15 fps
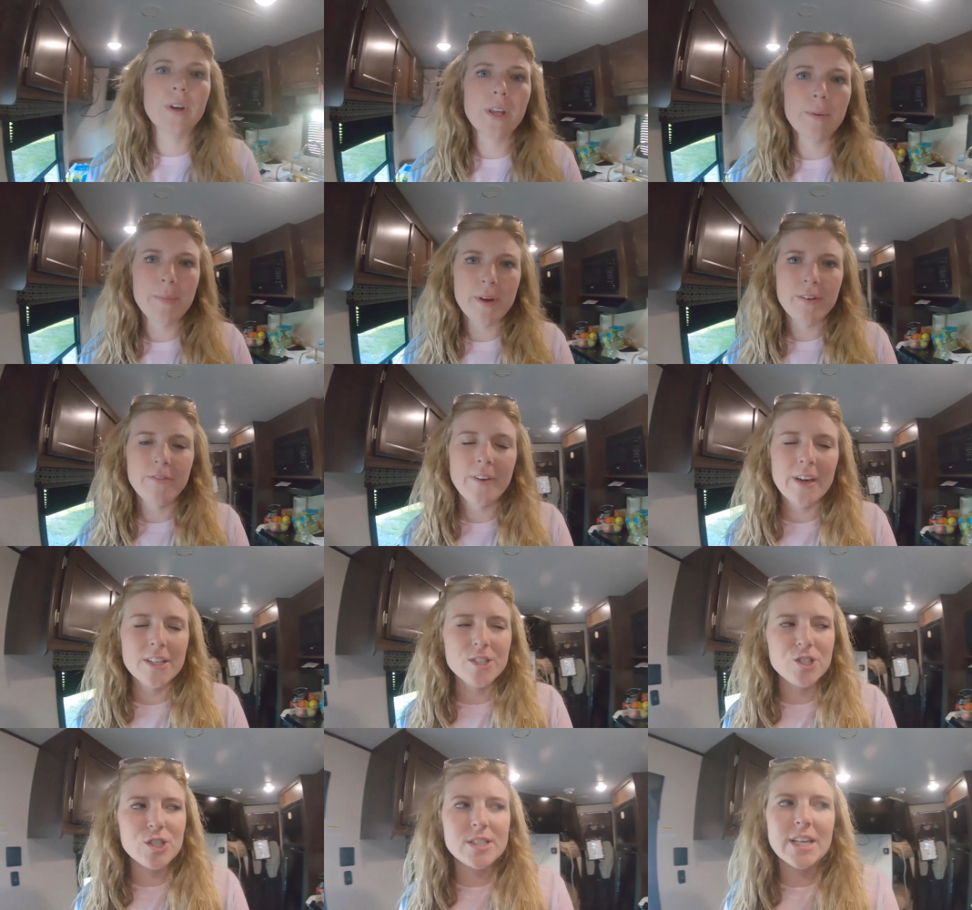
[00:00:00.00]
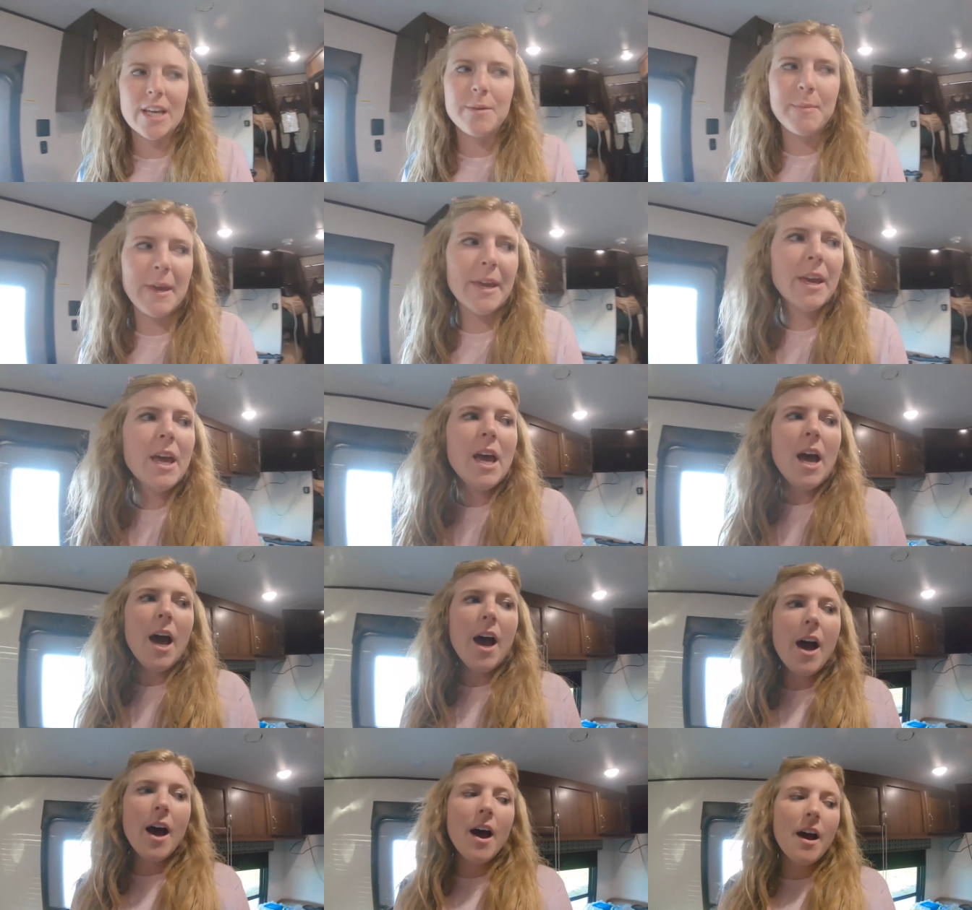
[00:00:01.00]
really big fans, just like me,
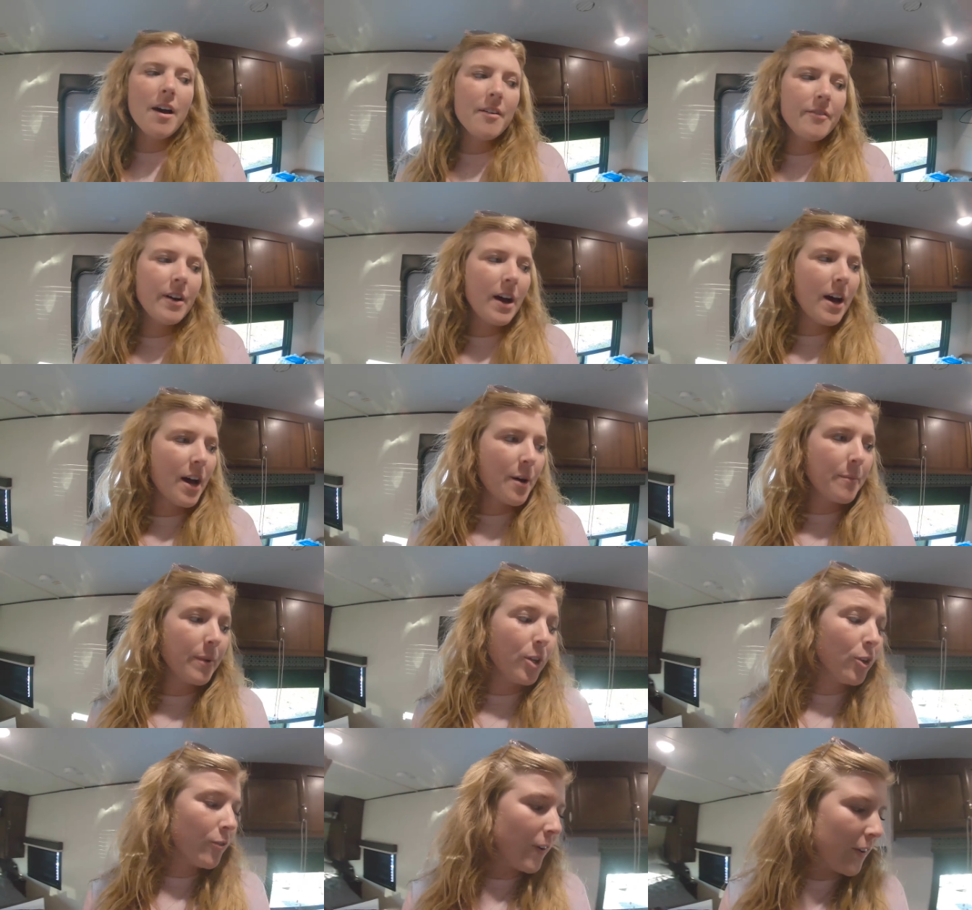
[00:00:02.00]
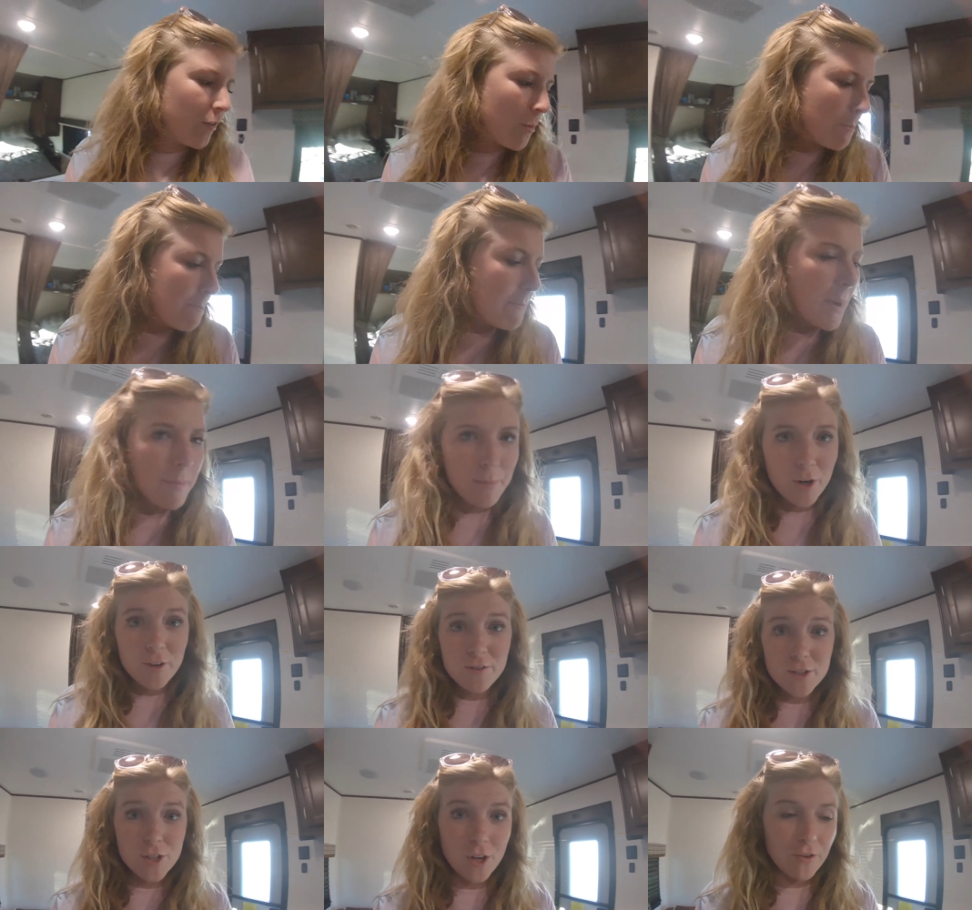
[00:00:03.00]
of um, your favorite member
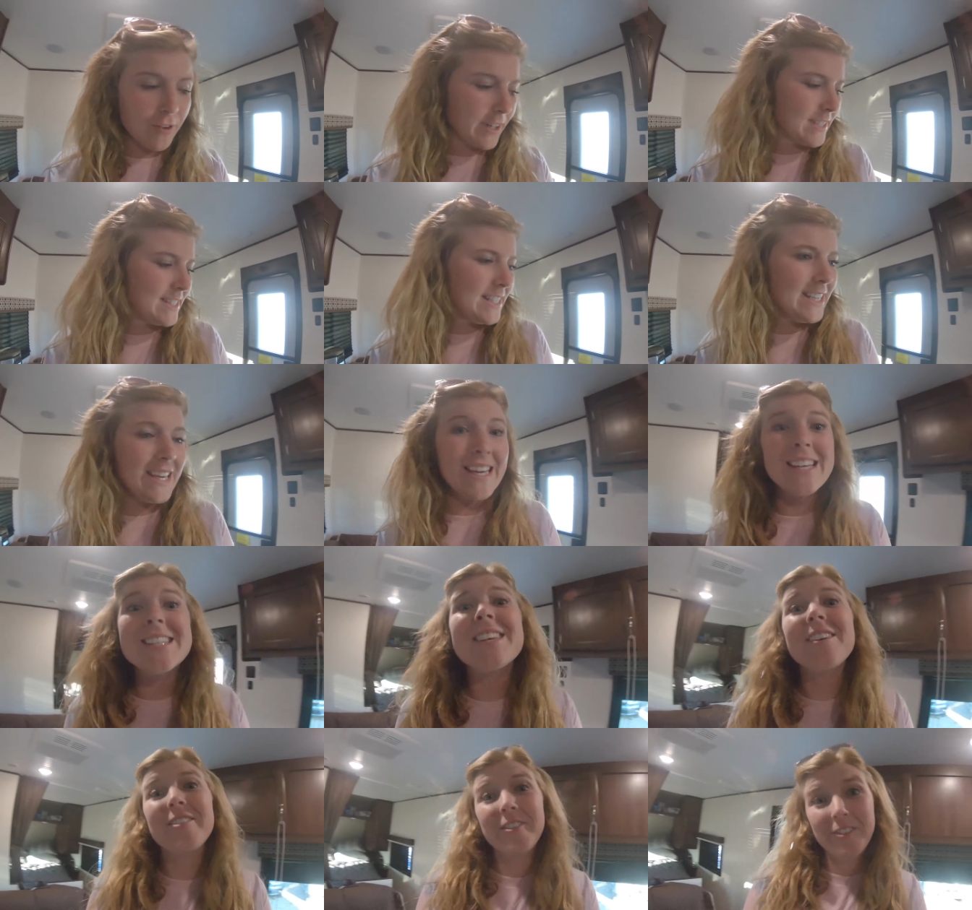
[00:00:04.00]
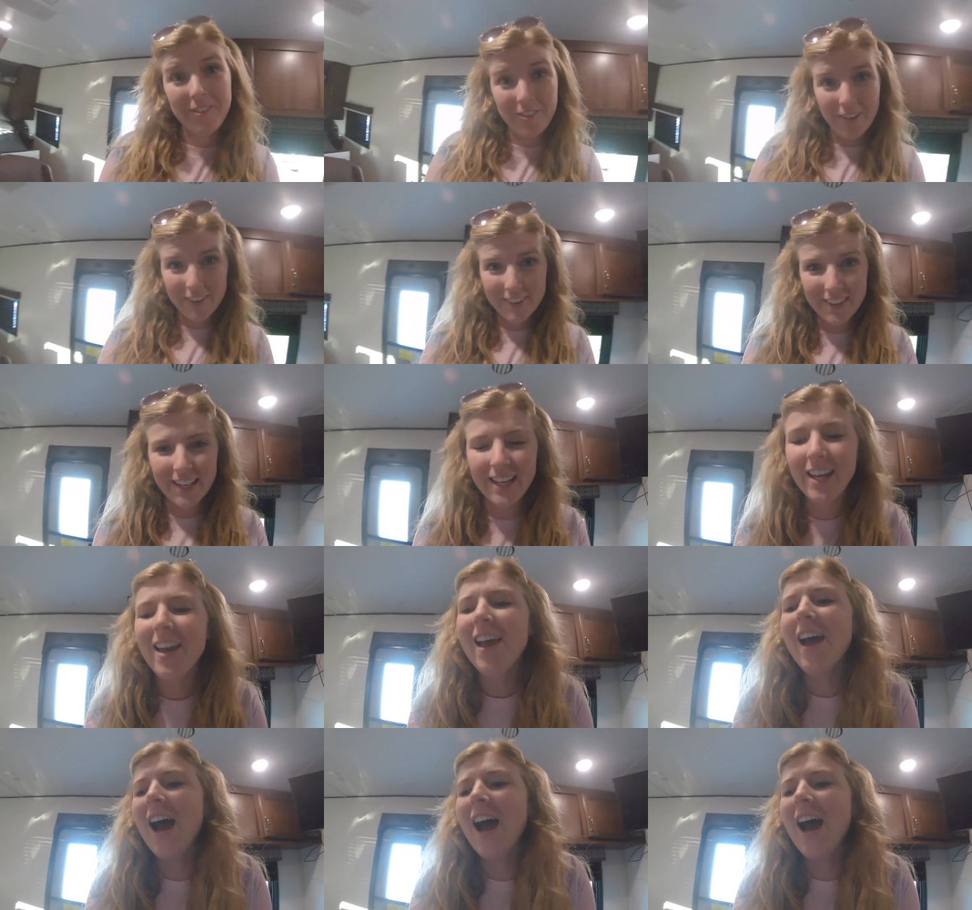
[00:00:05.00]
of Stahl Racing is Finley,